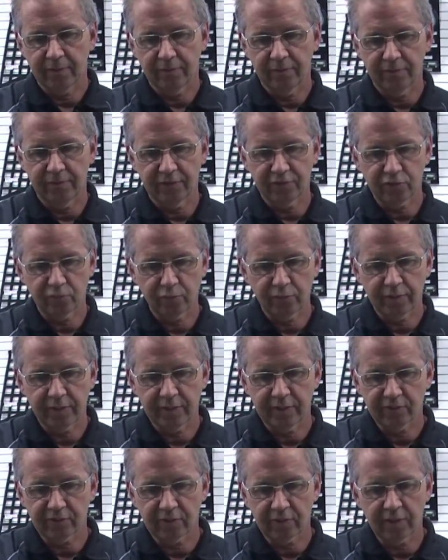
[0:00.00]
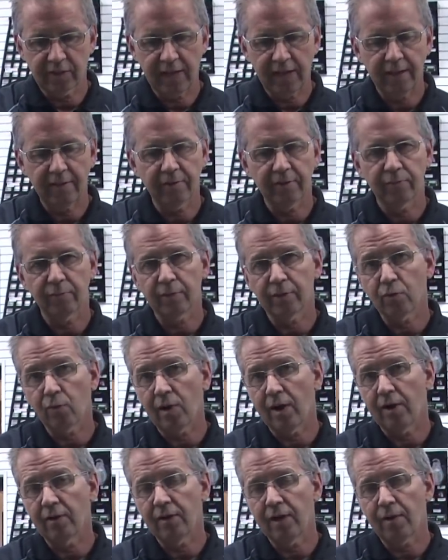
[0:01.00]
This one is gonna
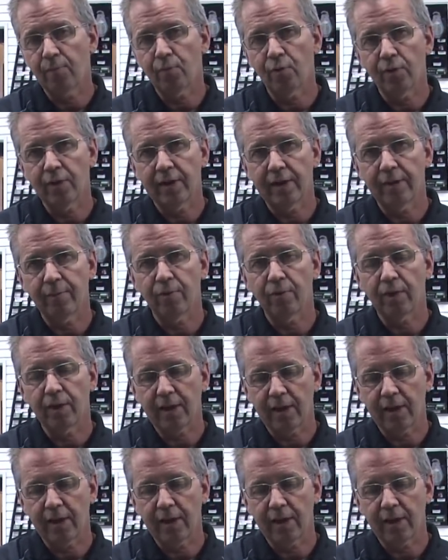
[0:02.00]
require a lot more labor and